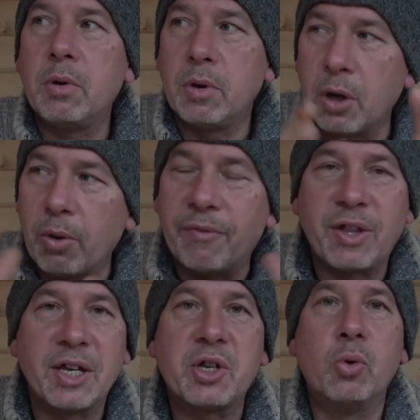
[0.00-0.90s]
If
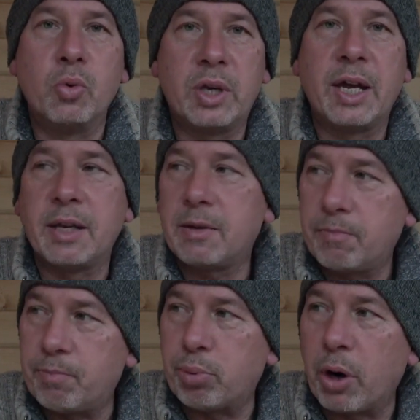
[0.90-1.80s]
this all did
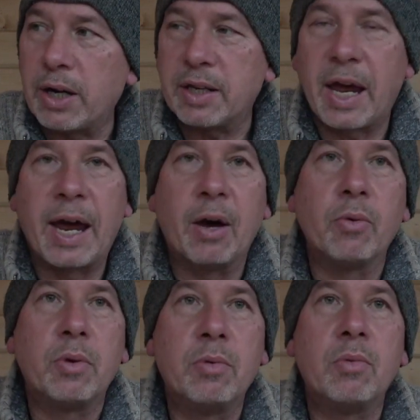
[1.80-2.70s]
break
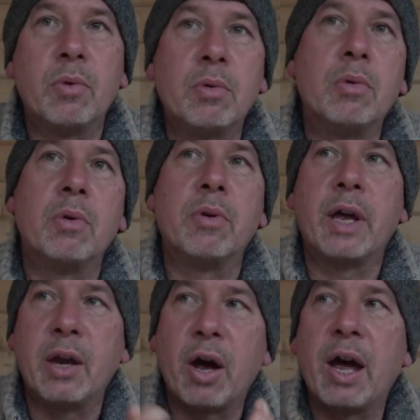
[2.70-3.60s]
down,
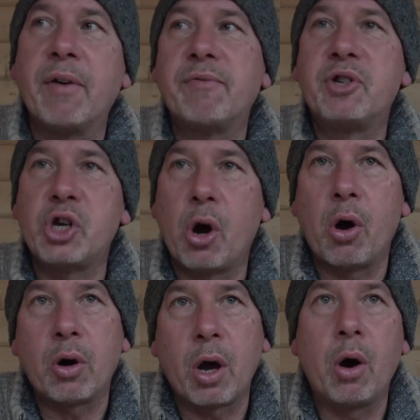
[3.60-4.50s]
then I have
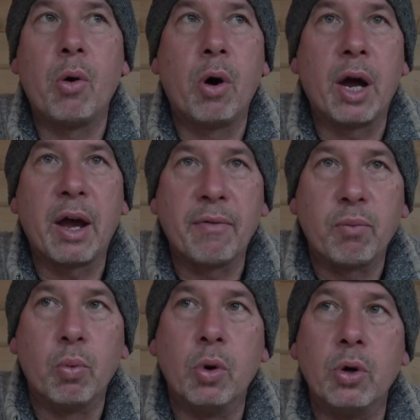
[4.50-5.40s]
charcoal, I
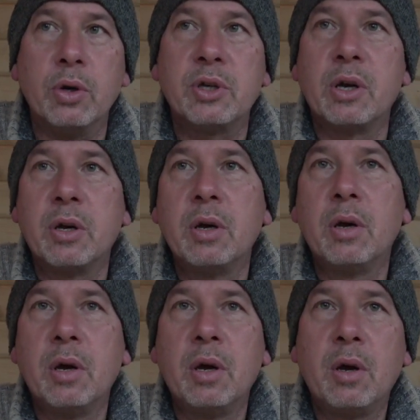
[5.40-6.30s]
have wood,
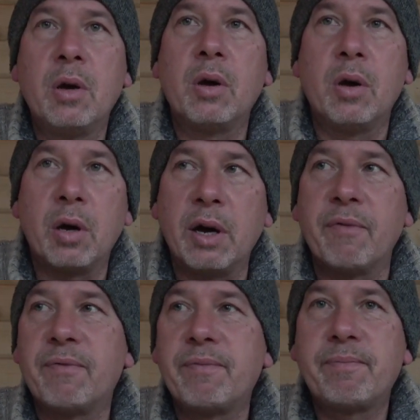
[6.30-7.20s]
I
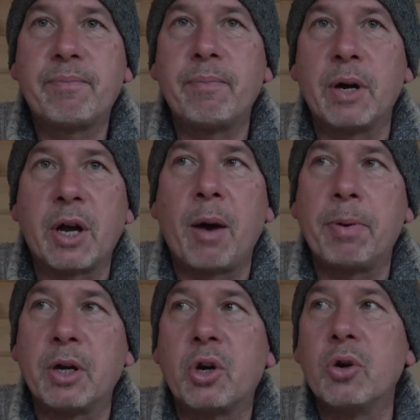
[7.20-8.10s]
have a
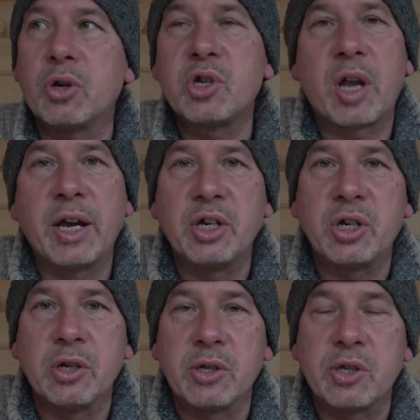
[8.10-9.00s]
couple of cook
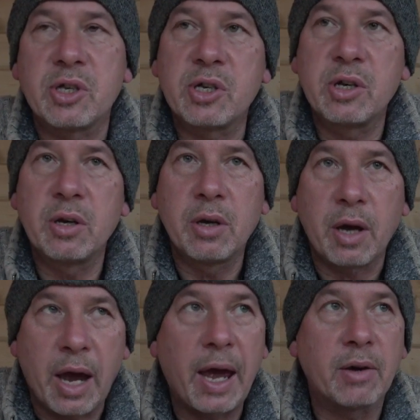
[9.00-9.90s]
stations
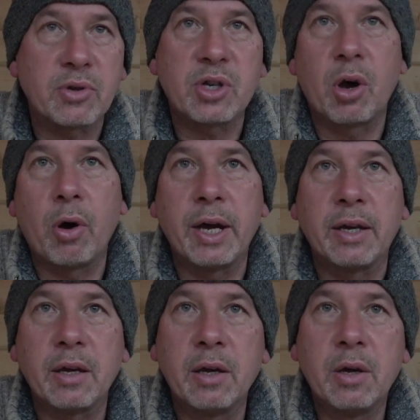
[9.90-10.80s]

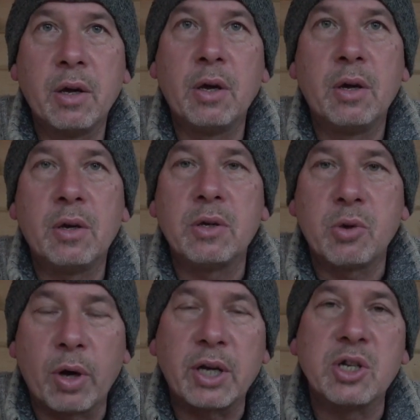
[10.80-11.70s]
outside,
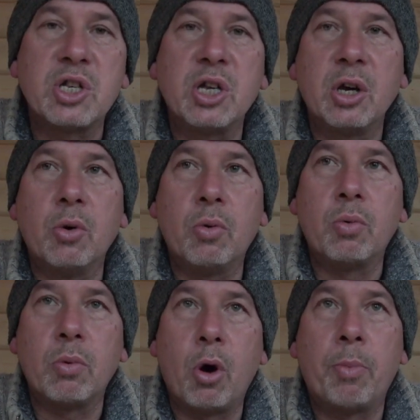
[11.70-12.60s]
so I can still
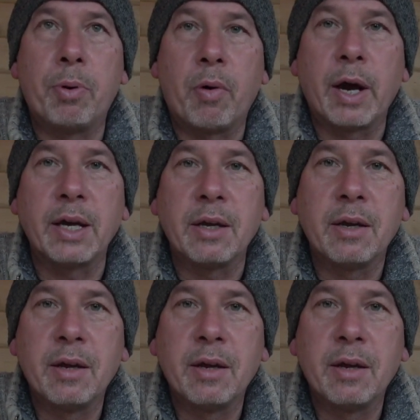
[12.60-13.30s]
operate.